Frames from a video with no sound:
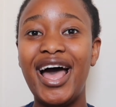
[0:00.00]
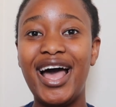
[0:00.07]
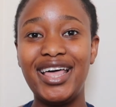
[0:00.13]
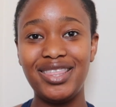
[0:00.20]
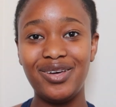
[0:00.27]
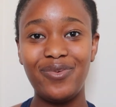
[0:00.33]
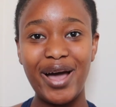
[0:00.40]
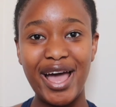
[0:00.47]

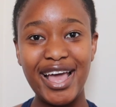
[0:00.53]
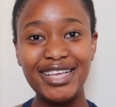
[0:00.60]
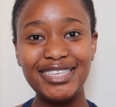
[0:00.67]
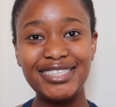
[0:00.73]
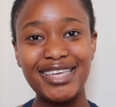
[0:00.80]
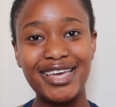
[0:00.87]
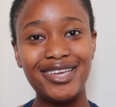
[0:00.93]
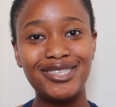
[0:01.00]

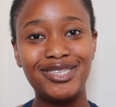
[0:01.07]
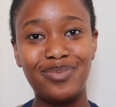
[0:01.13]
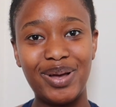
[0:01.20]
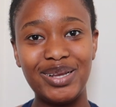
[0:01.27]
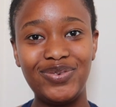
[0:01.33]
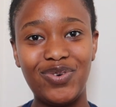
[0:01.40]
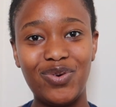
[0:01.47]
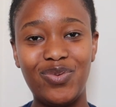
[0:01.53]
otherwise thank you so
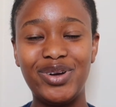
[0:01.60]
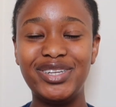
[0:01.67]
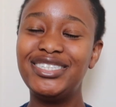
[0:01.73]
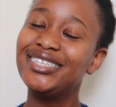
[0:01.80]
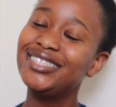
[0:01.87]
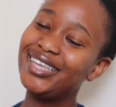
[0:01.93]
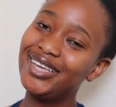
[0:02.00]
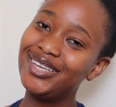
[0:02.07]
much for
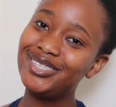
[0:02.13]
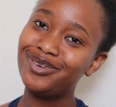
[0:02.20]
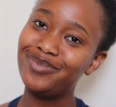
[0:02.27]
watching thank you